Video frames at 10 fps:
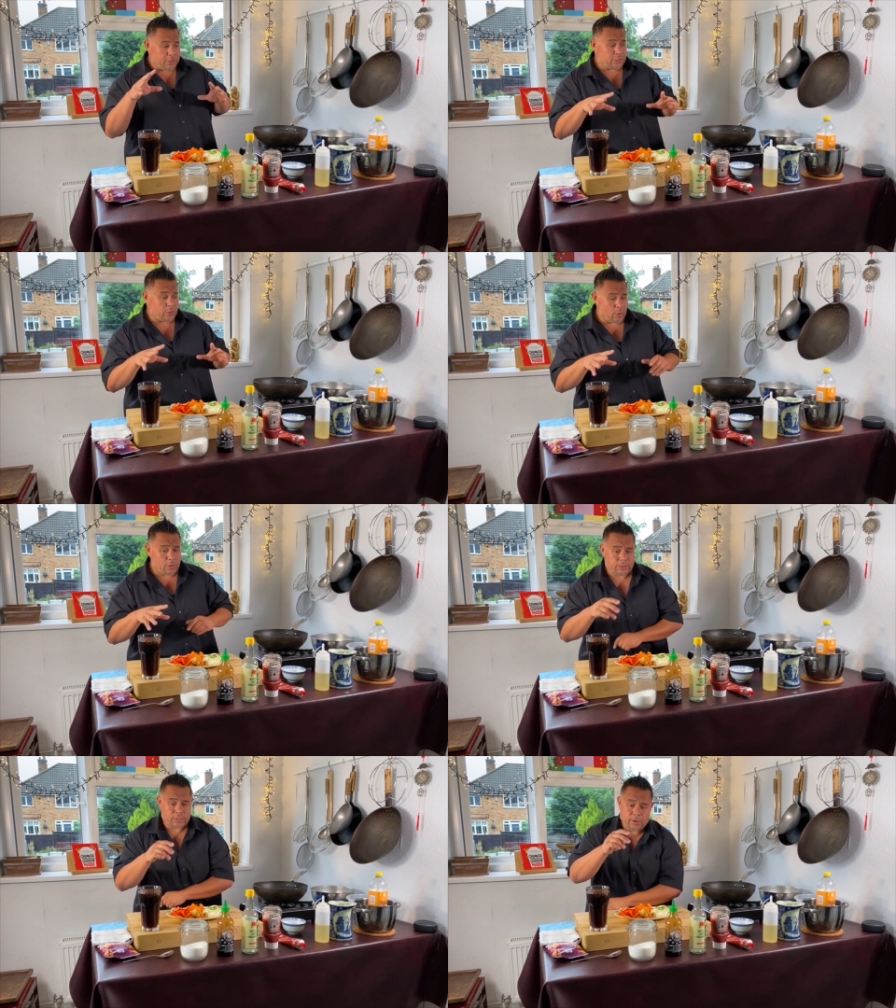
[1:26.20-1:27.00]
the
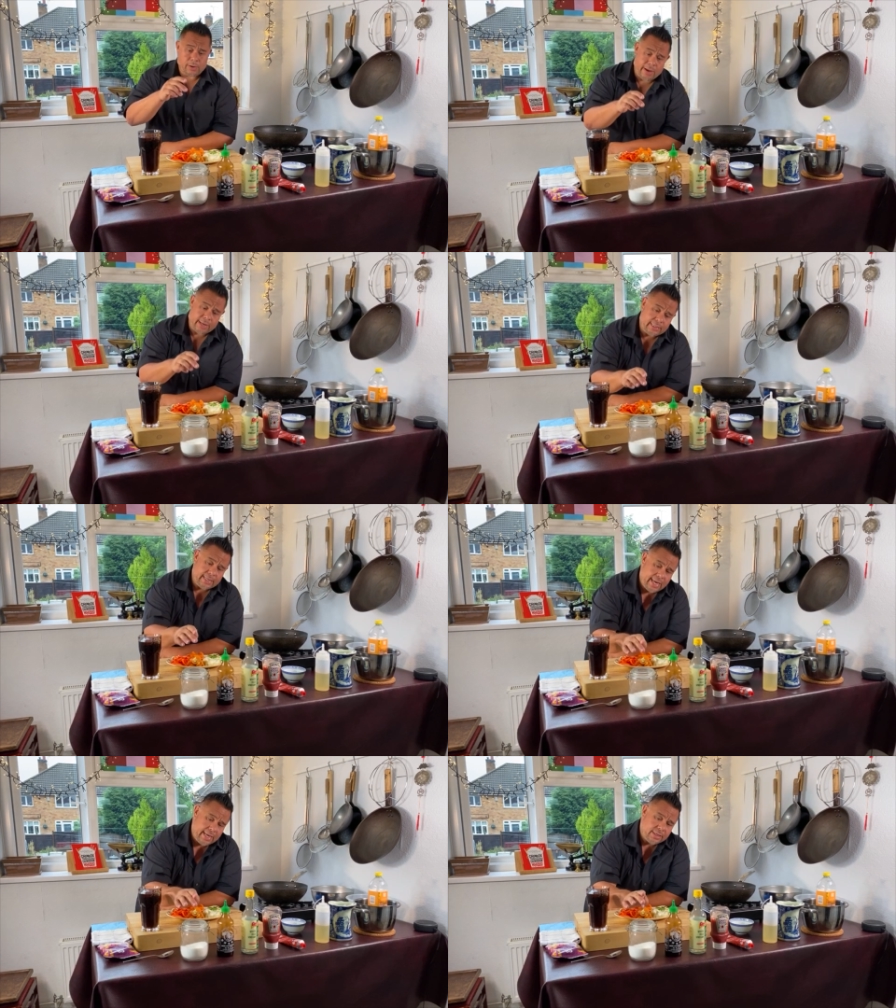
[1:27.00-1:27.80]
sauce, you're going to
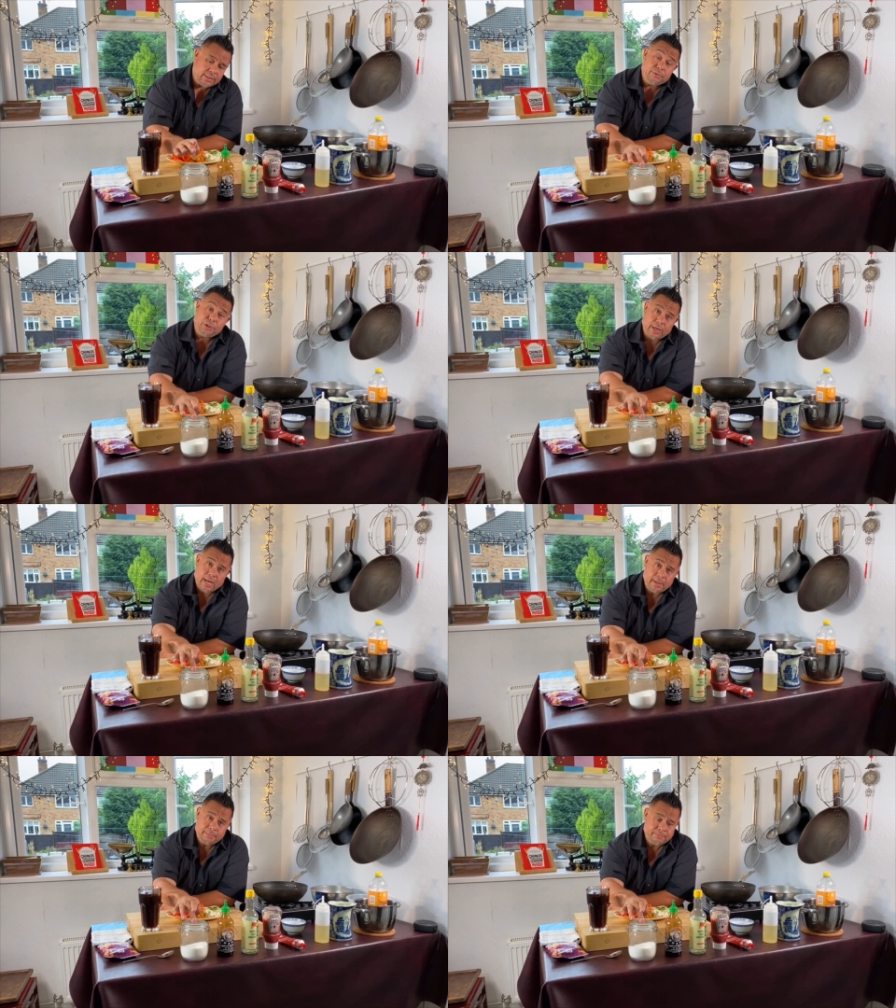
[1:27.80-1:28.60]
need some
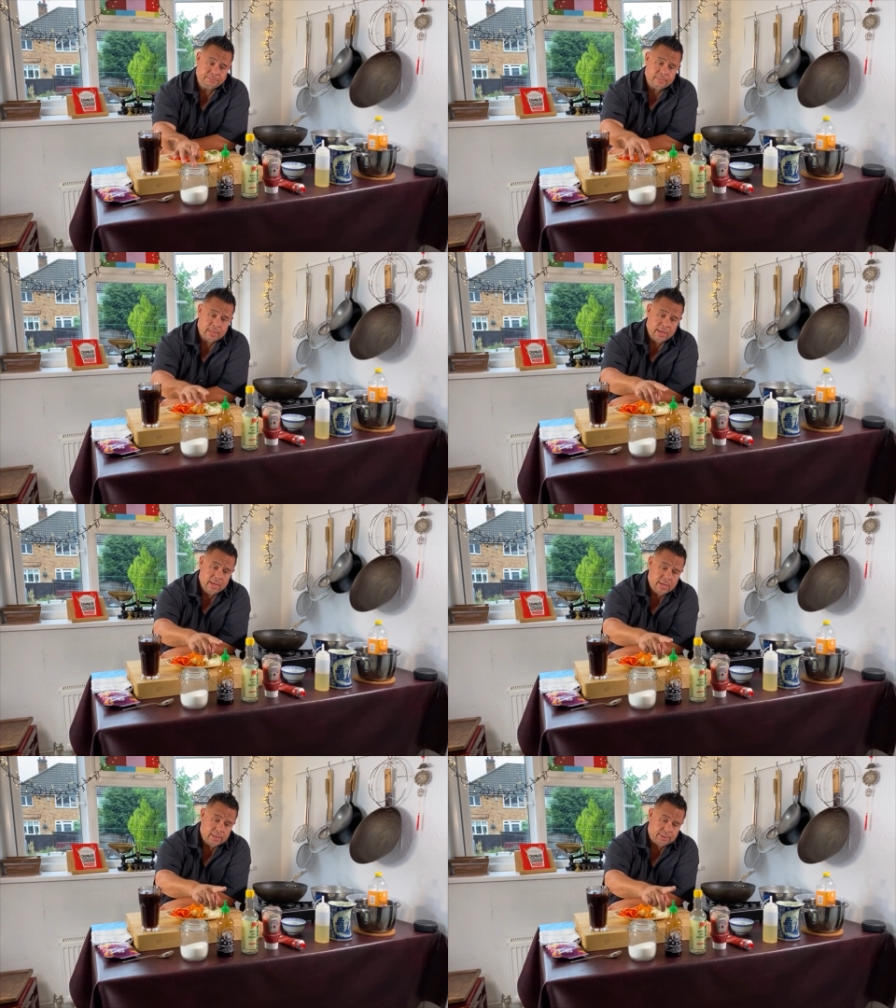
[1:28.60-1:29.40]
sugar,
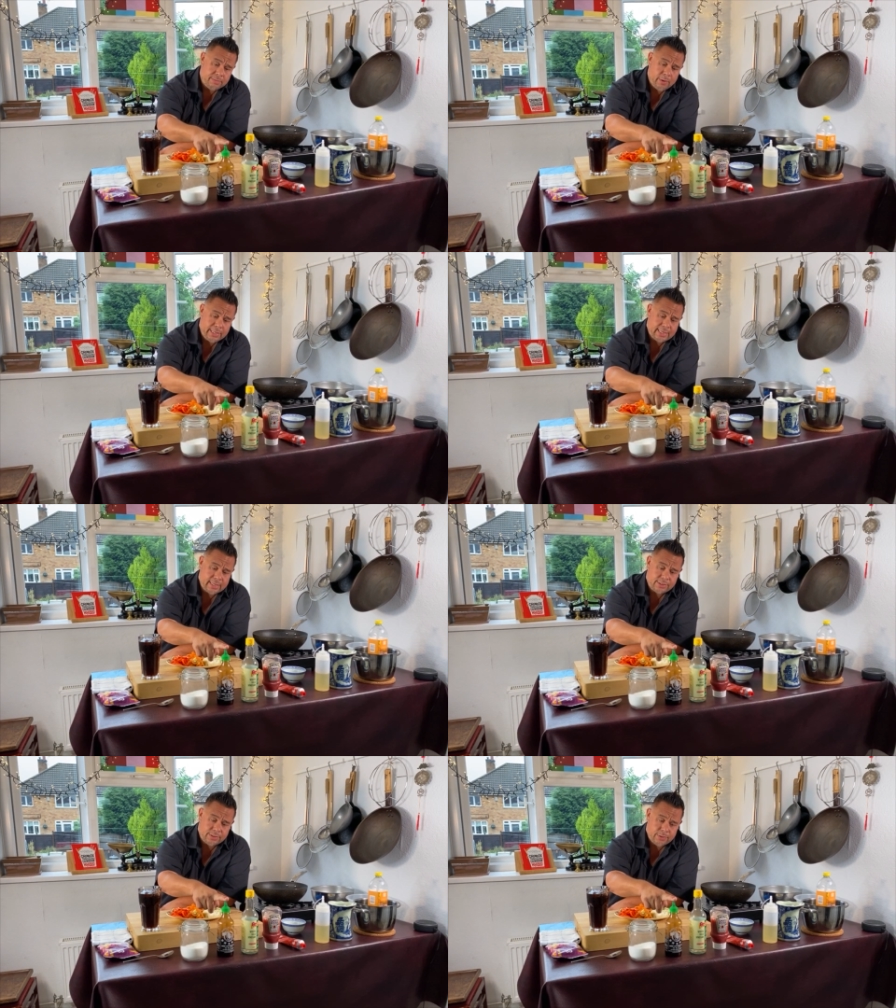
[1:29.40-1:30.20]
some hoisin
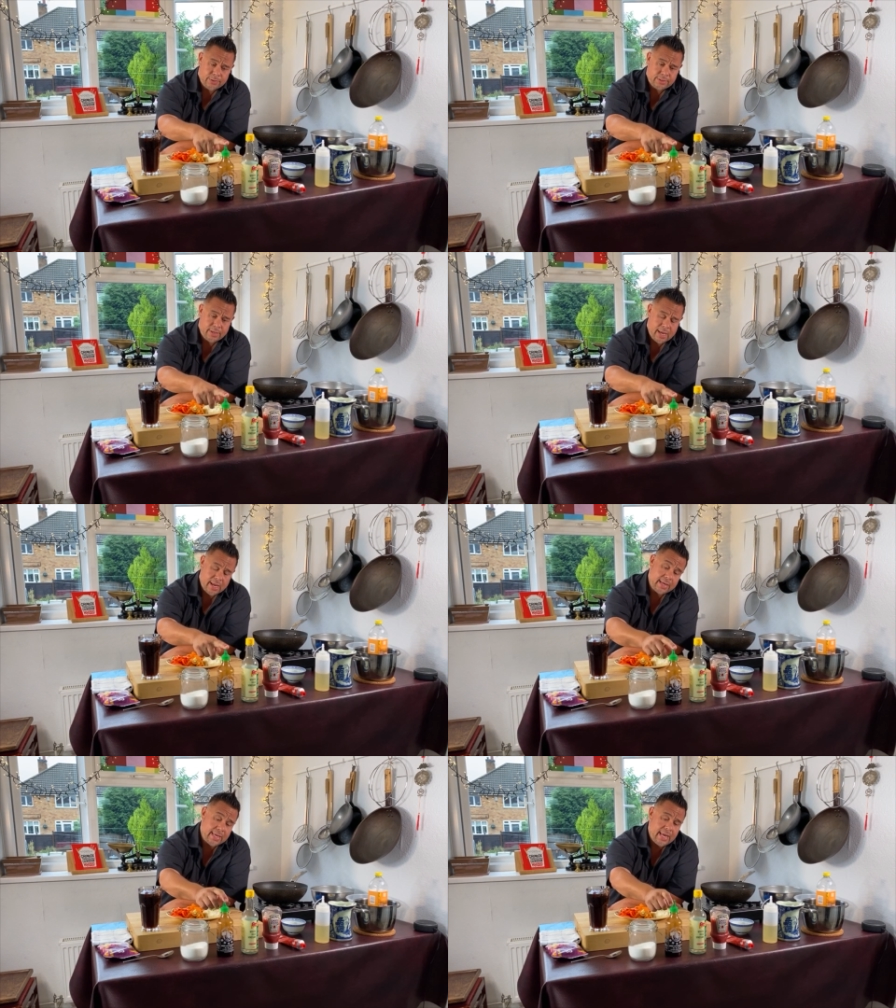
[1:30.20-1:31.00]
sauce. Uh,
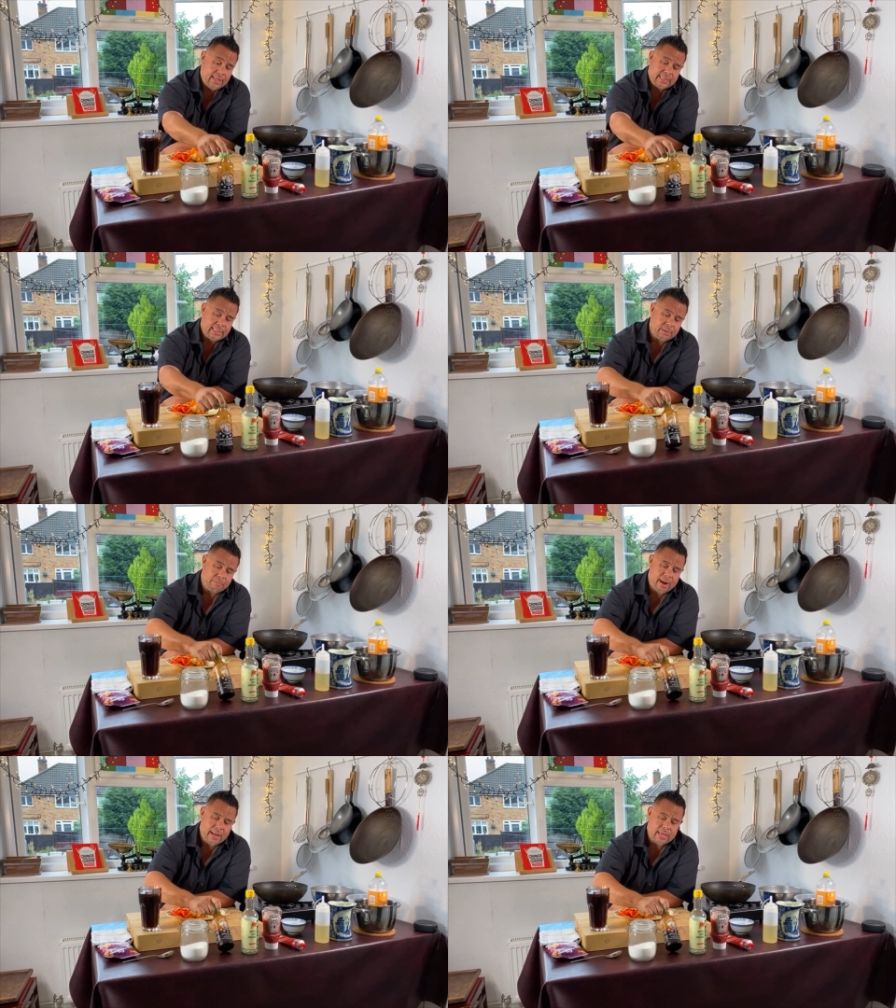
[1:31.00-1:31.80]
again, this is the
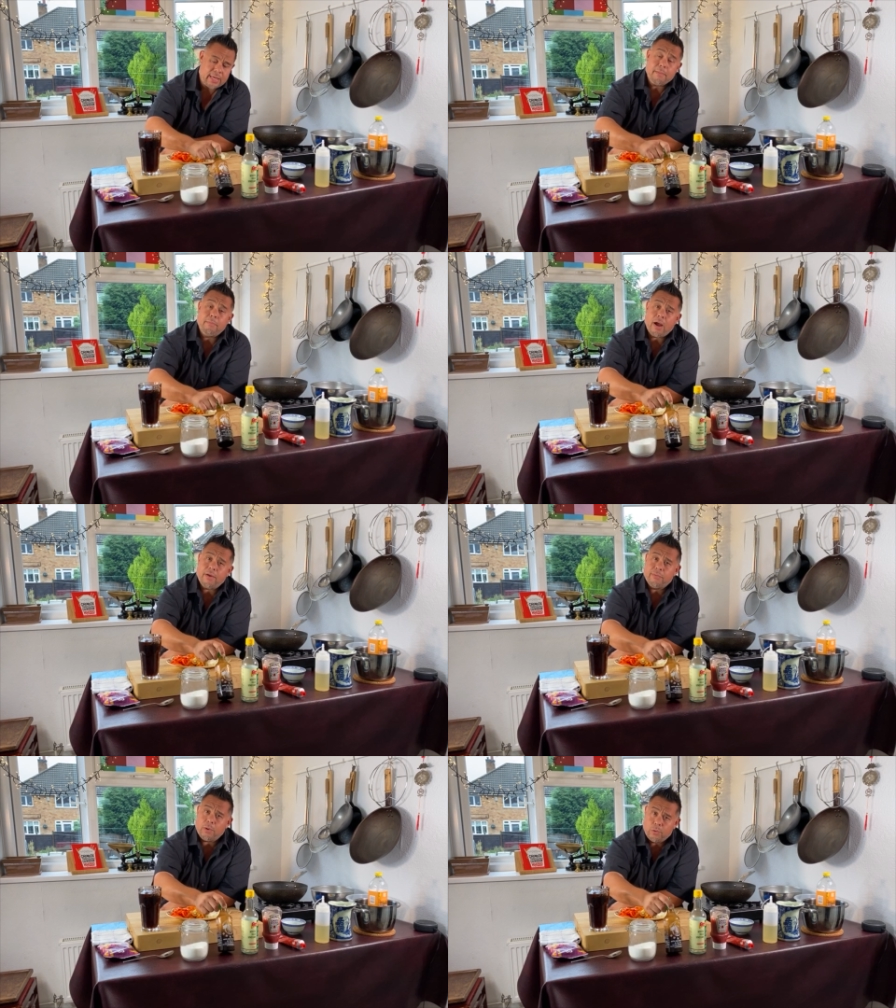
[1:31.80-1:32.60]
brand that you can buy
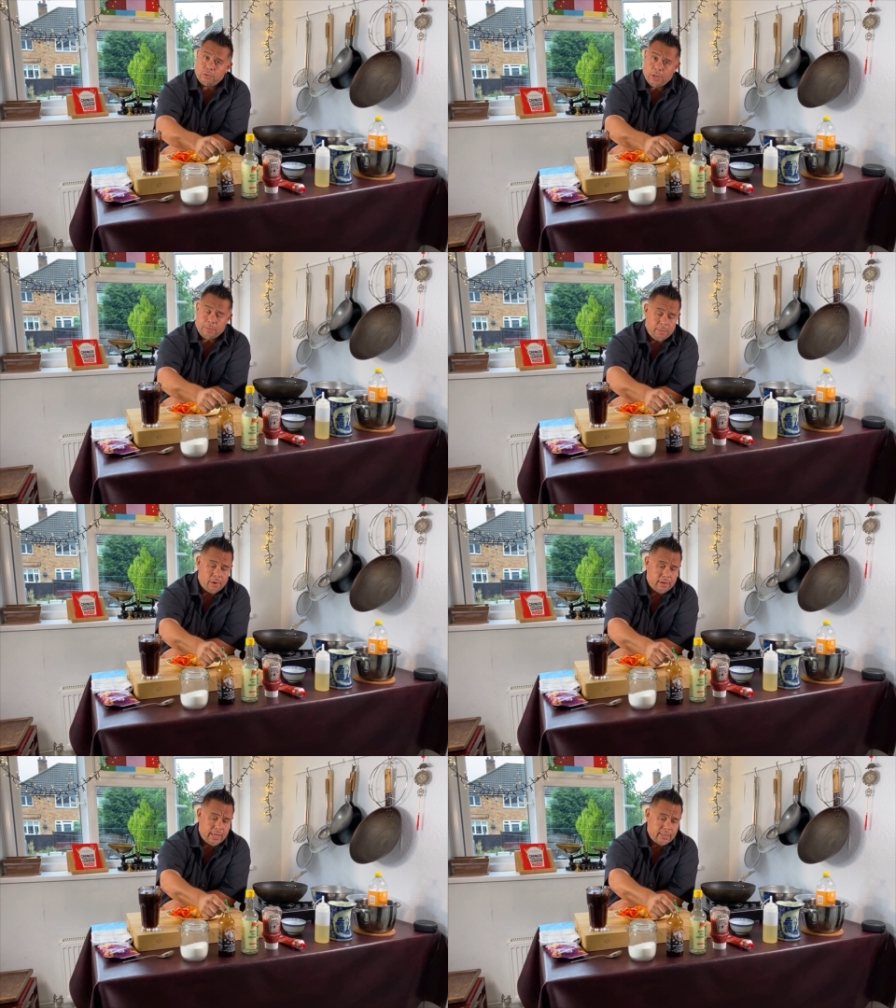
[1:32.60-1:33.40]
from all
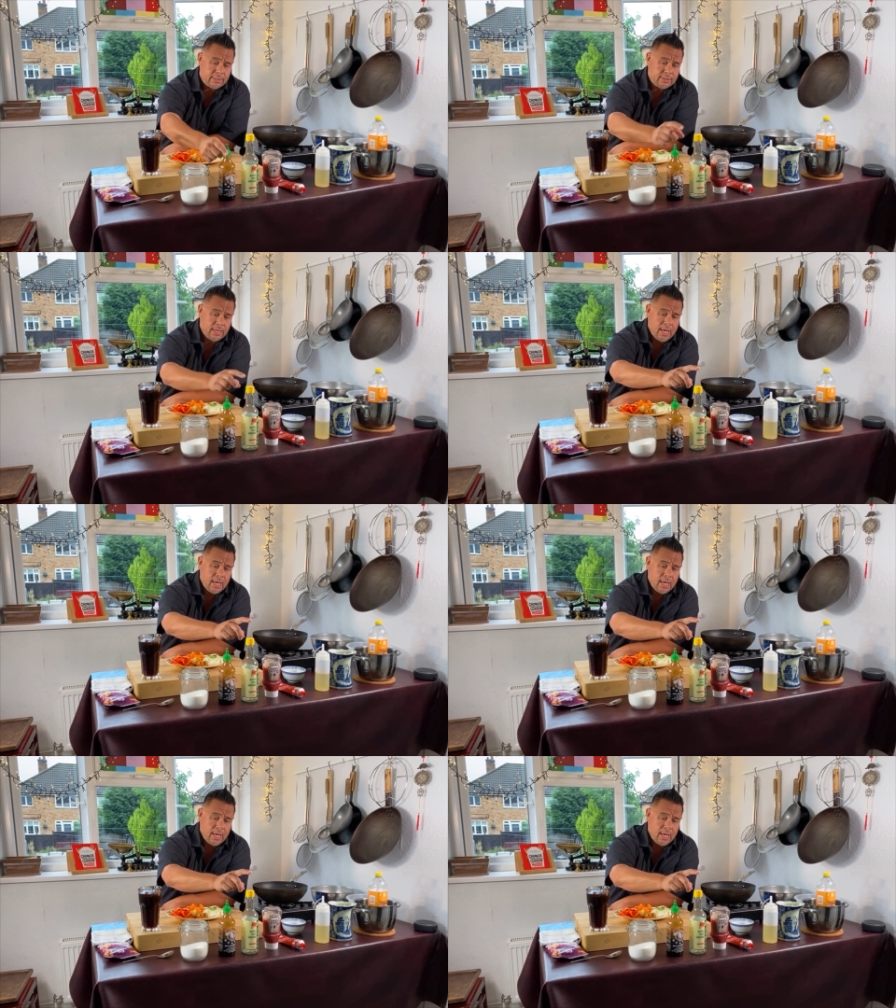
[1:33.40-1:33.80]
supermarkets.